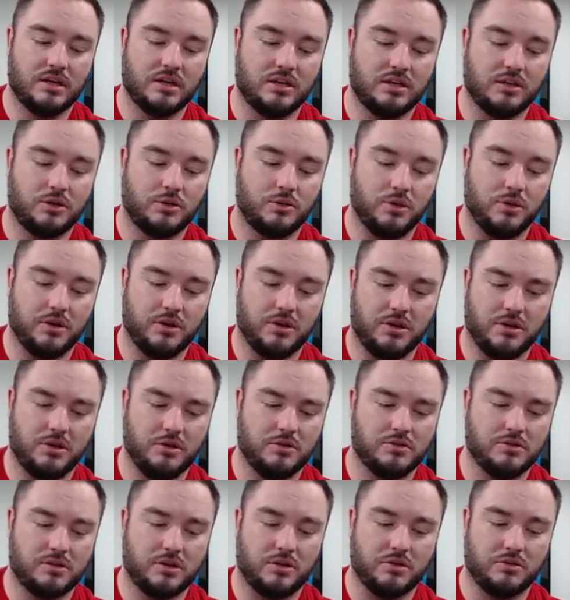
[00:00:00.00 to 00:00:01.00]
Quinn
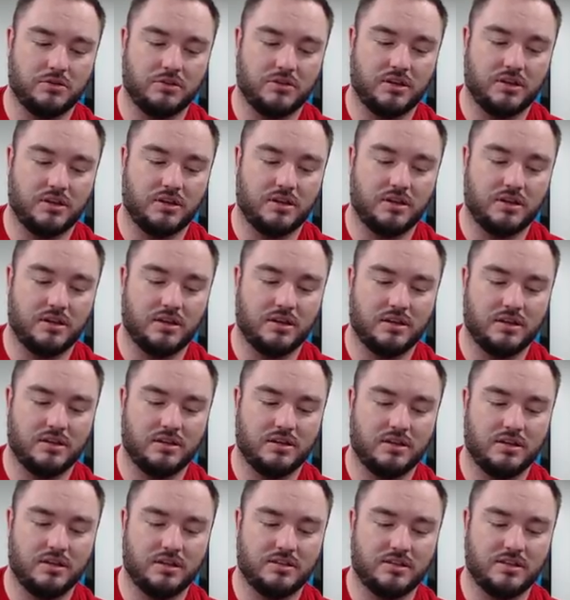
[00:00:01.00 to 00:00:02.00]
Hughes, I don't think.
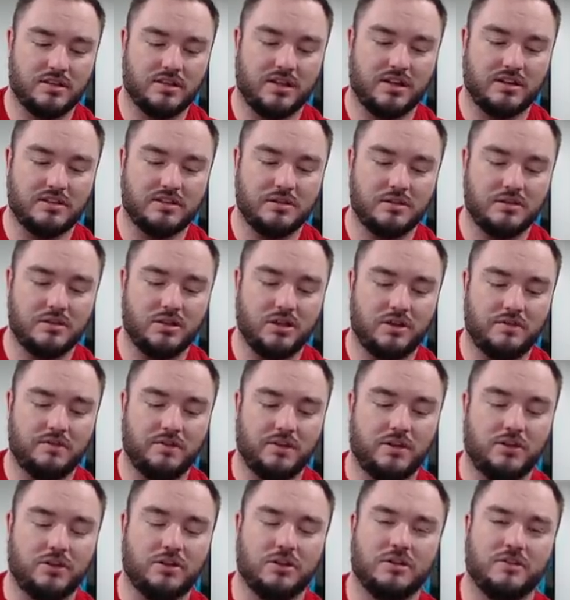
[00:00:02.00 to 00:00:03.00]
Like I said, they got a lot of
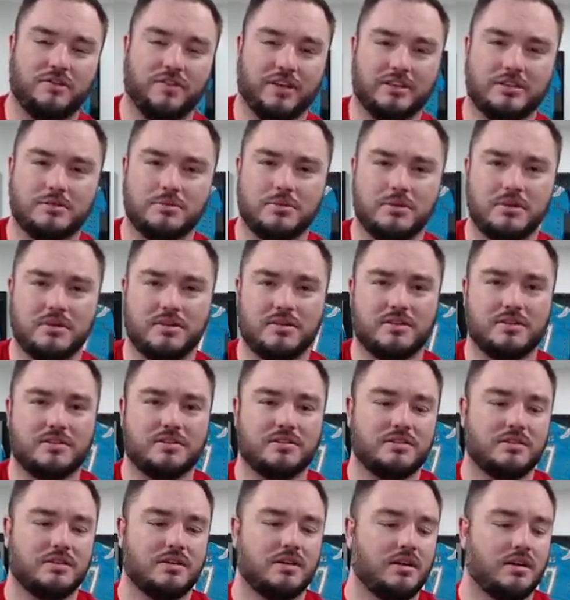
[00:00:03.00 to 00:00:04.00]
like good defensemen in
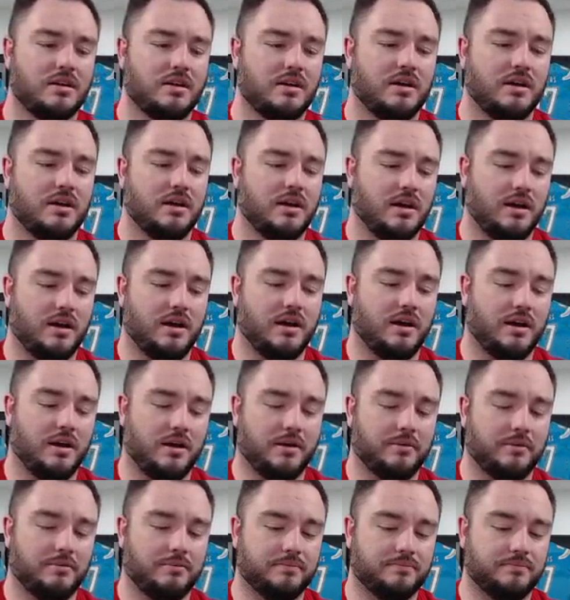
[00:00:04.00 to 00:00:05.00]
this.
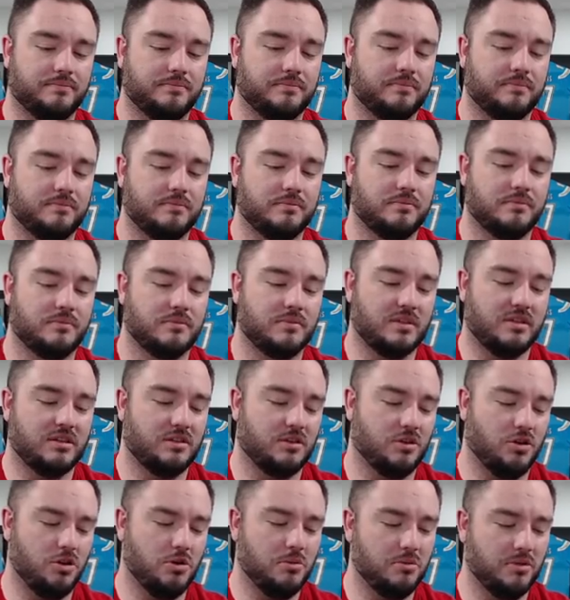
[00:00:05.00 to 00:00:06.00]

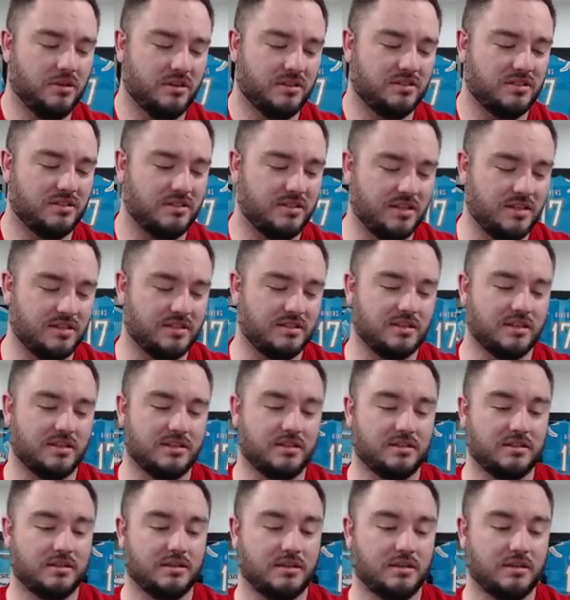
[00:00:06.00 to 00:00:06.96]
Kubelik's decent.